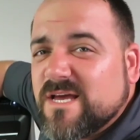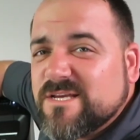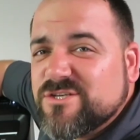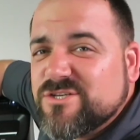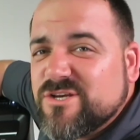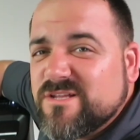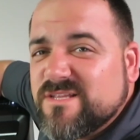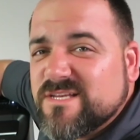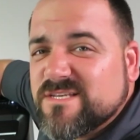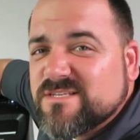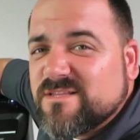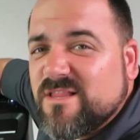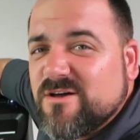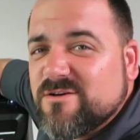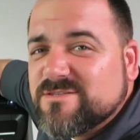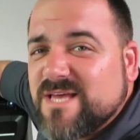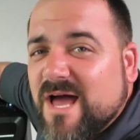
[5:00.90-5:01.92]
I should
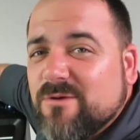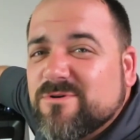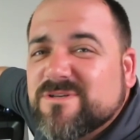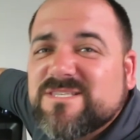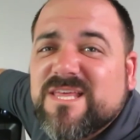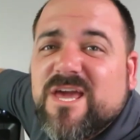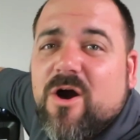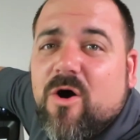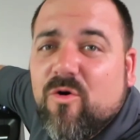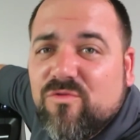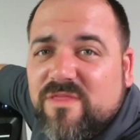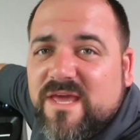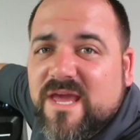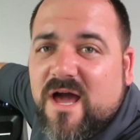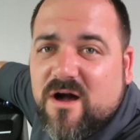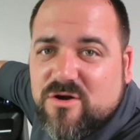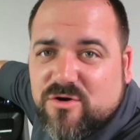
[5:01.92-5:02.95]
disclose I was the
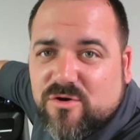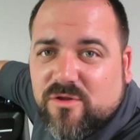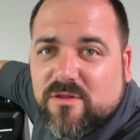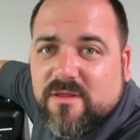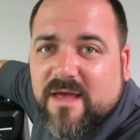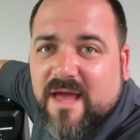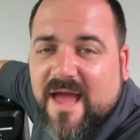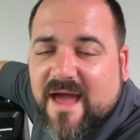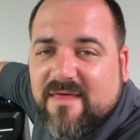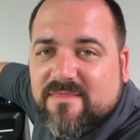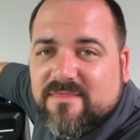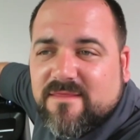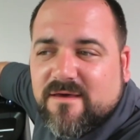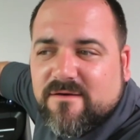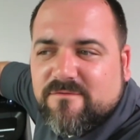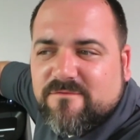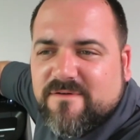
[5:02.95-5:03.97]
only uncle at
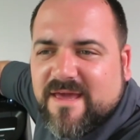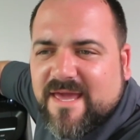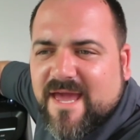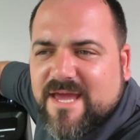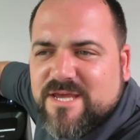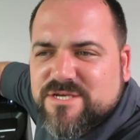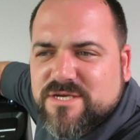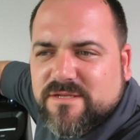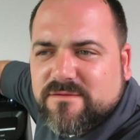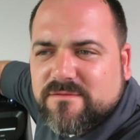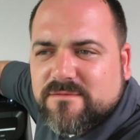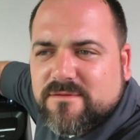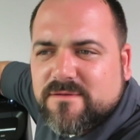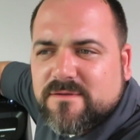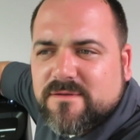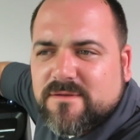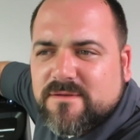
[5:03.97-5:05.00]
the vacation
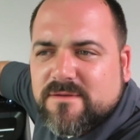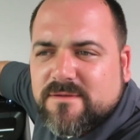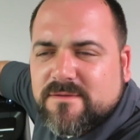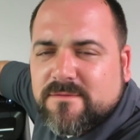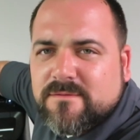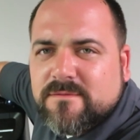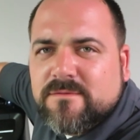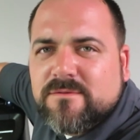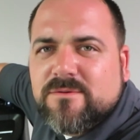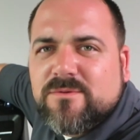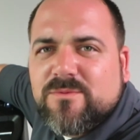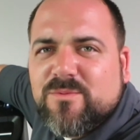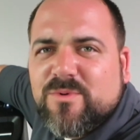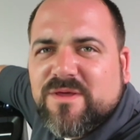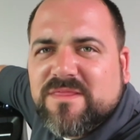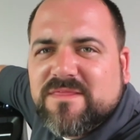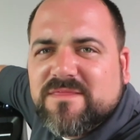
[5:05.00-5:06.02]

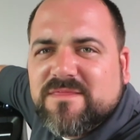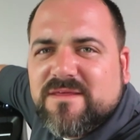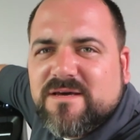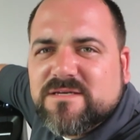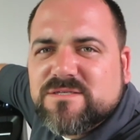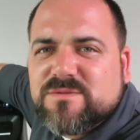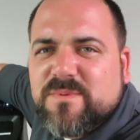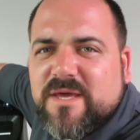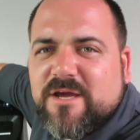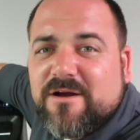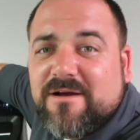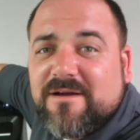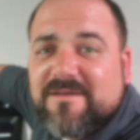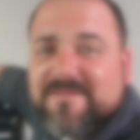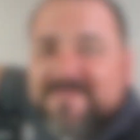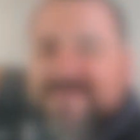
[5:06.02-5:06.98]
with a speaker.